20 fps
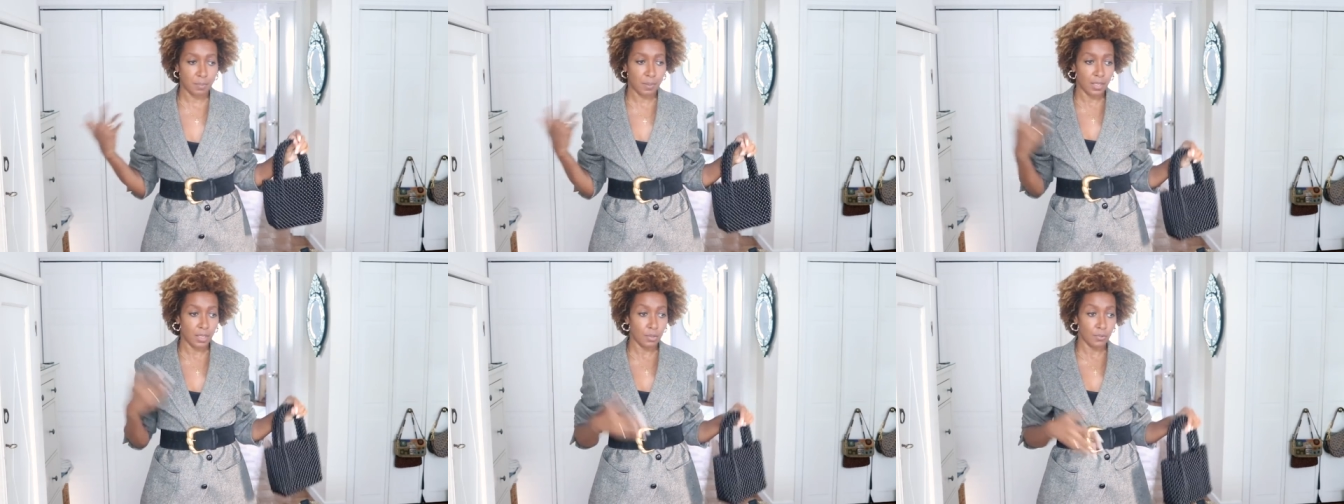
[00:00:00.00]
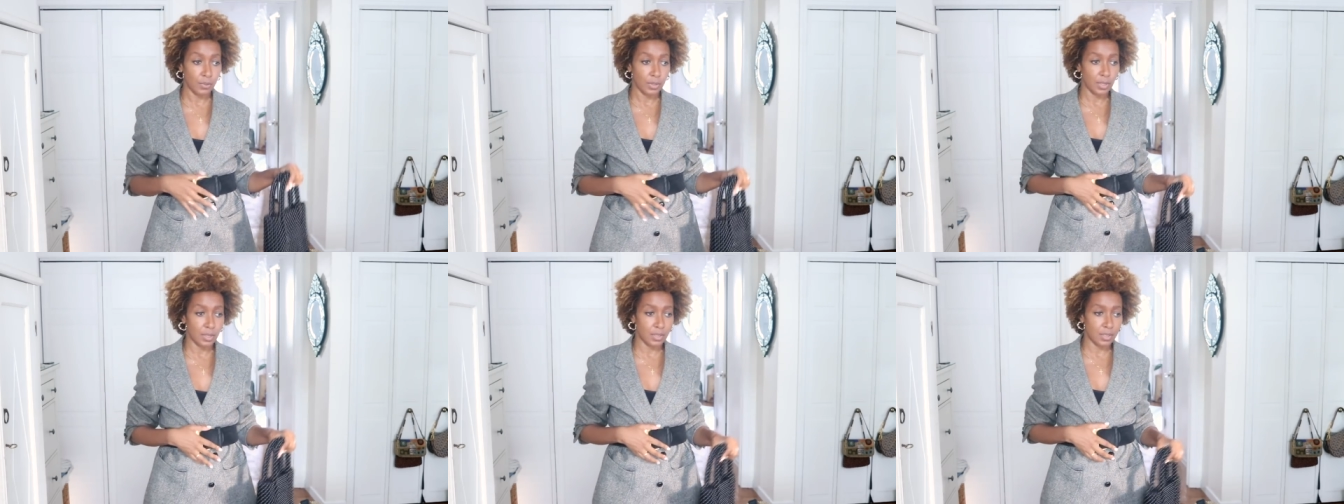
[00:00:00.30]

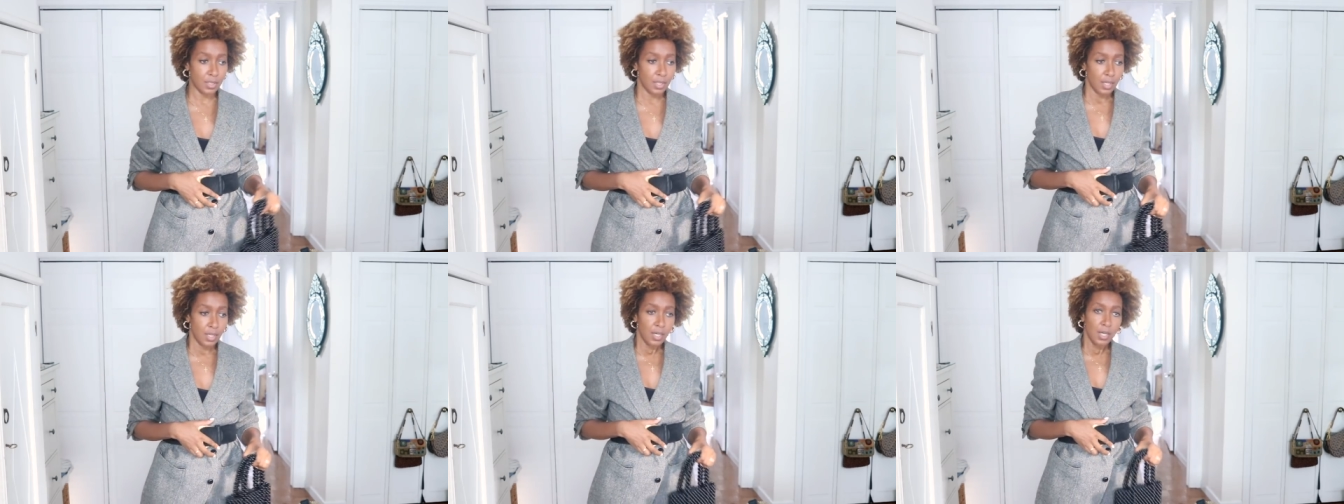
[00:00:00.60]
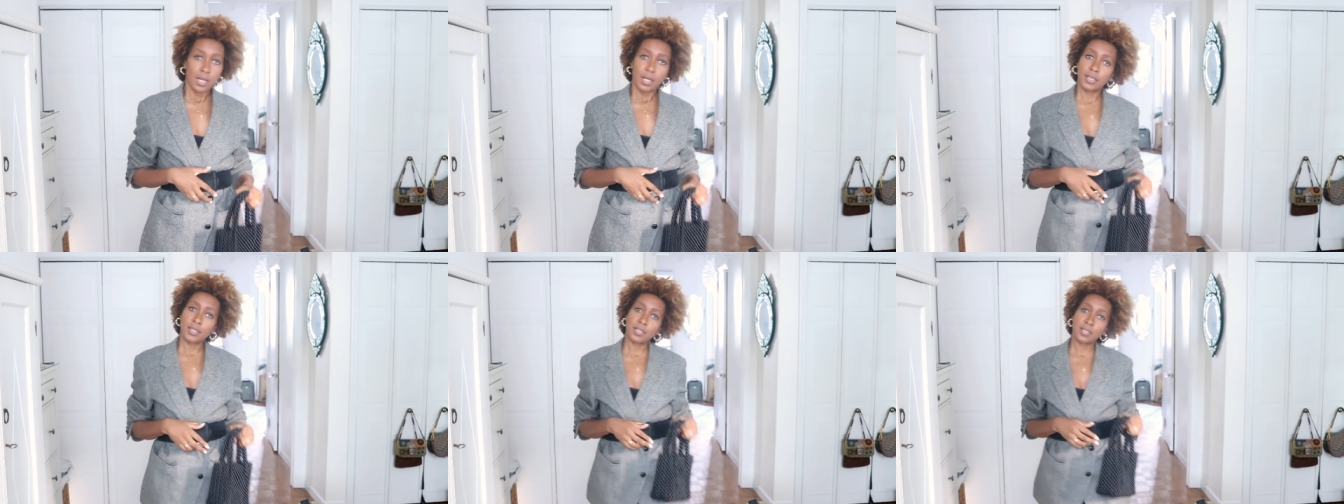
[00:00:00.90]
period.
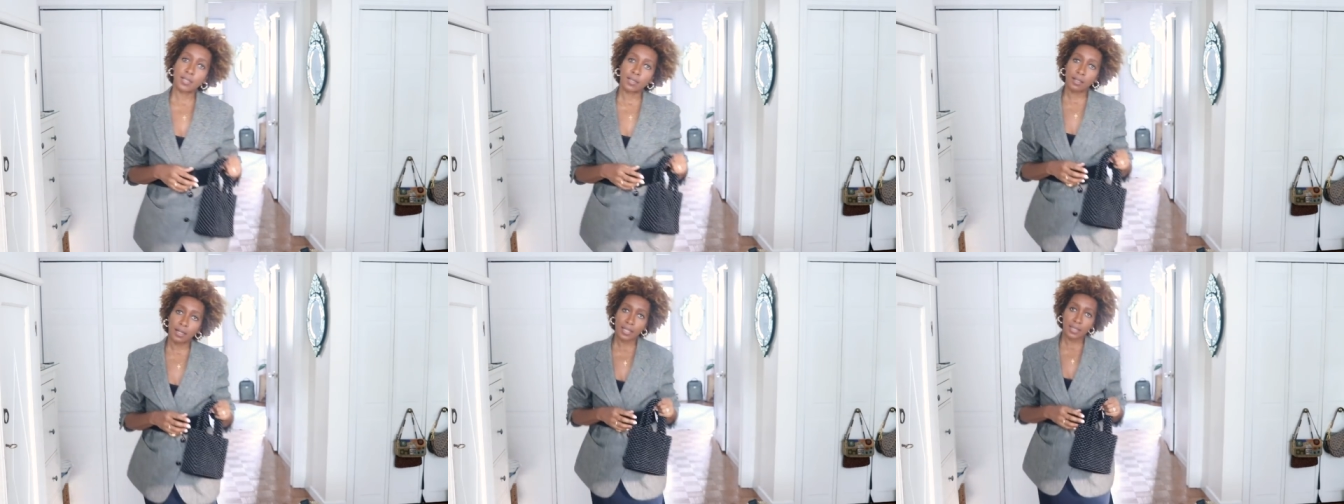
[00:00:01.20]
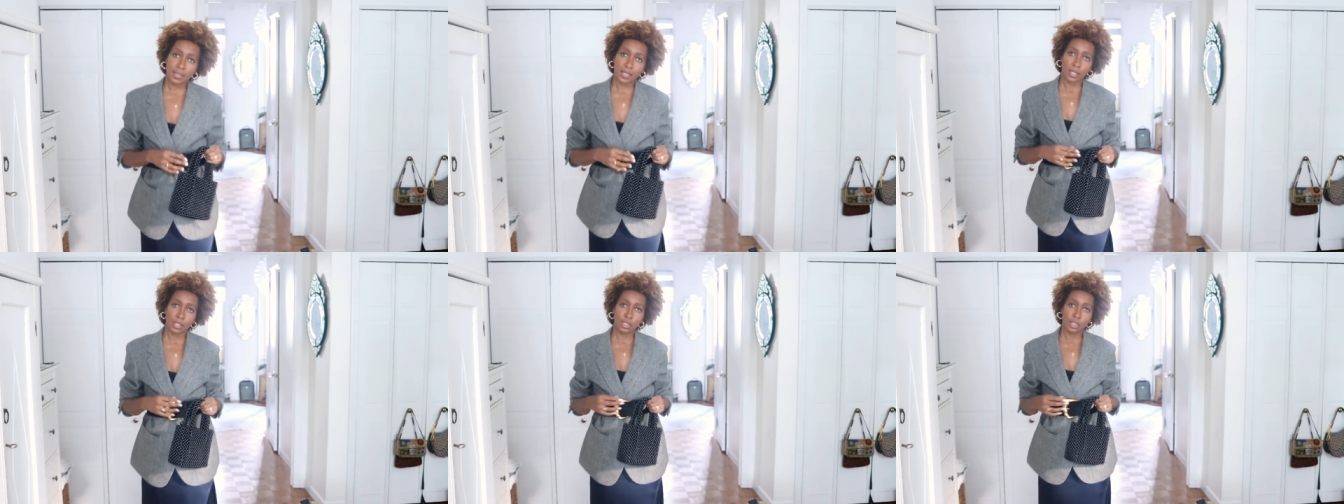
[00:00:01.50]
I just
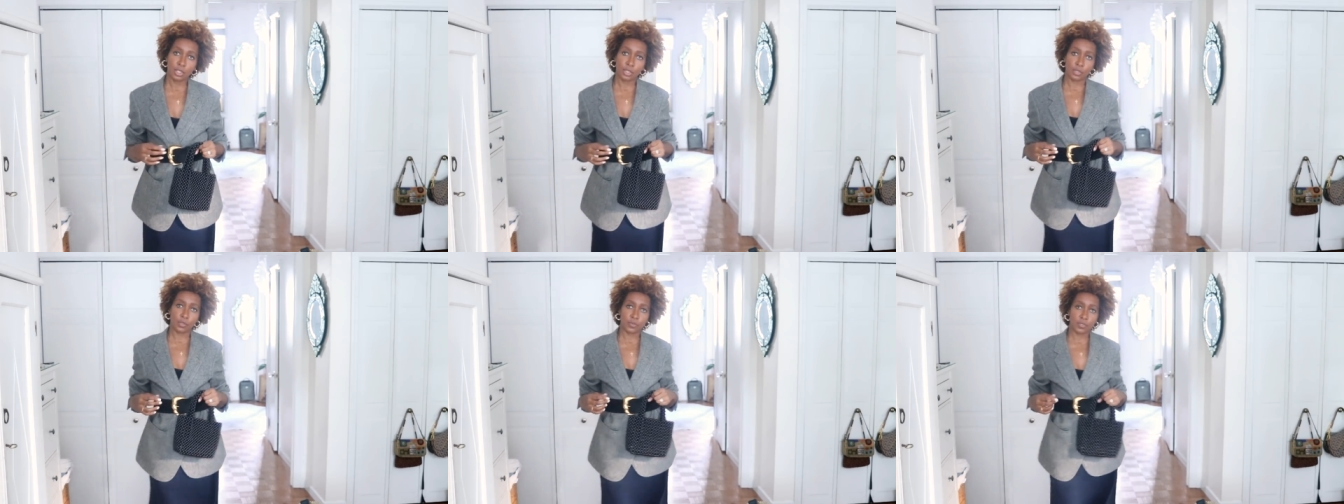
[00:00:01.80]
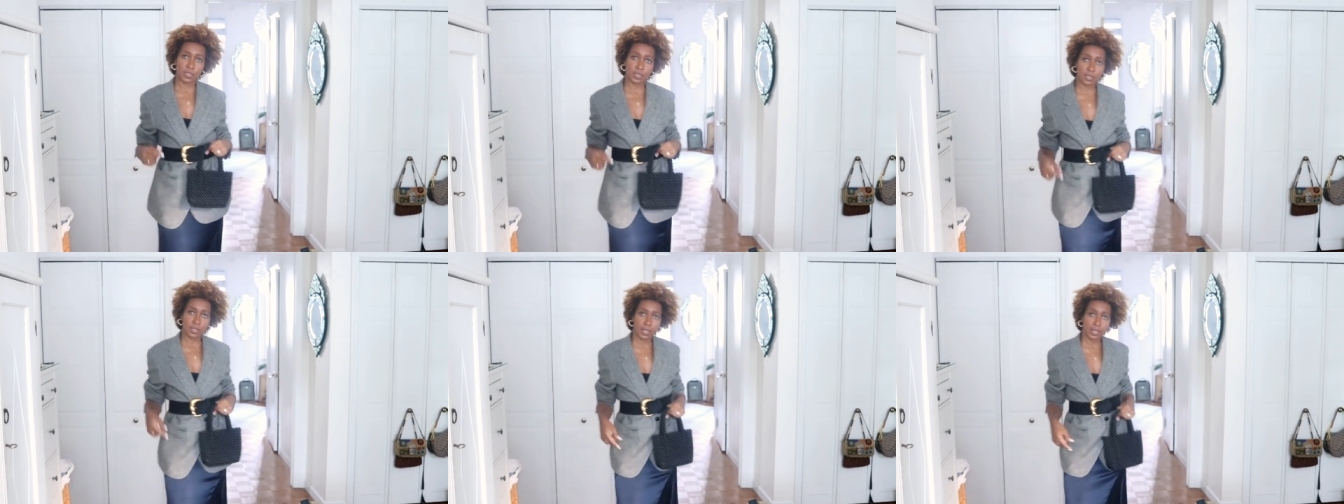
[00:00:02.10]
like that look. I'm
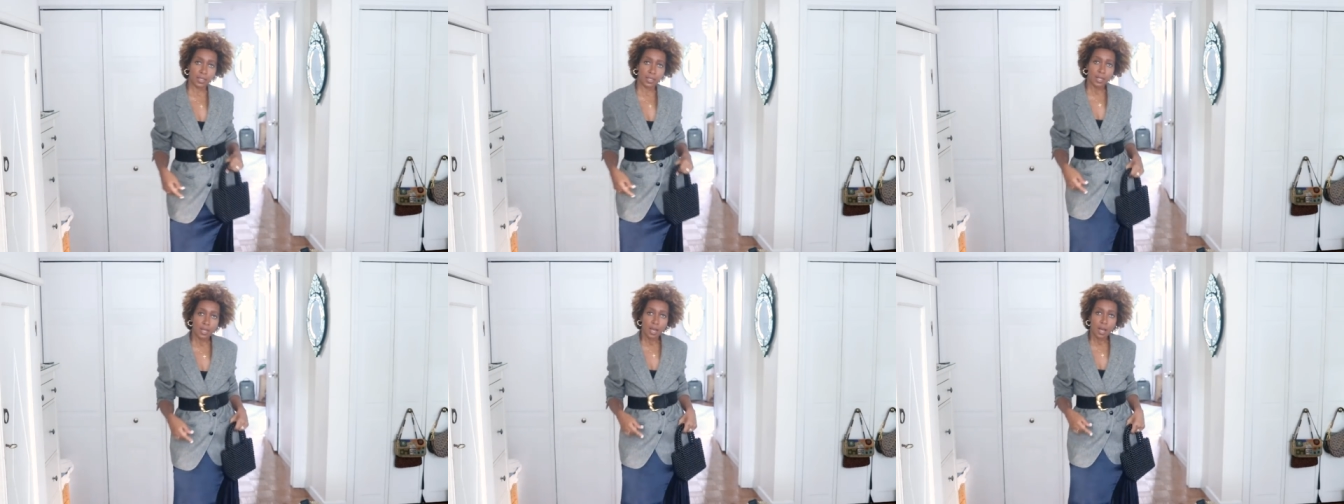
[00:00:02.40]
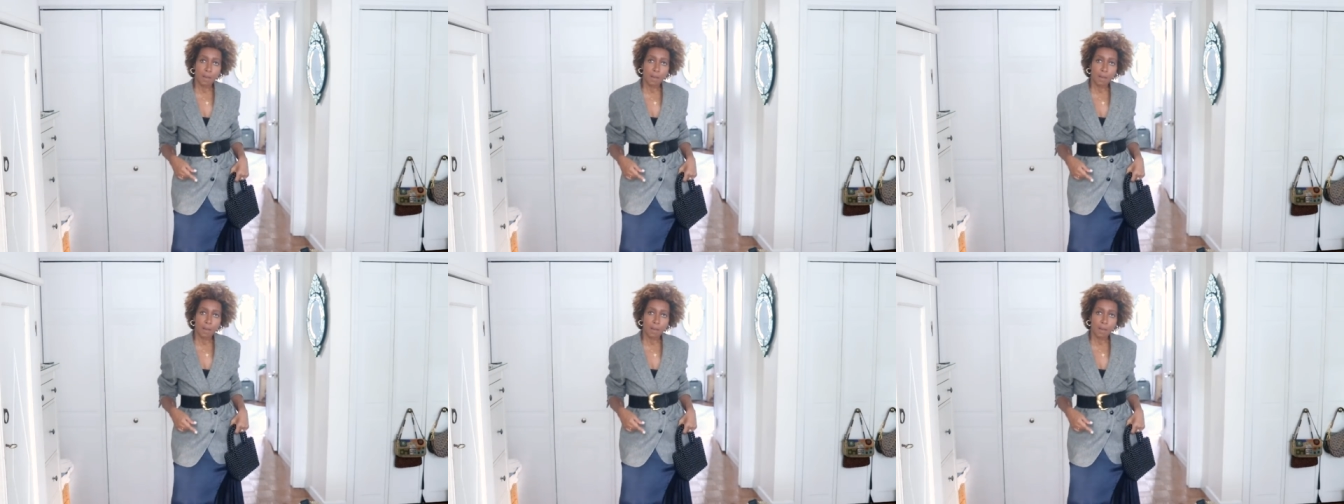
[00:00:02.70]
just like,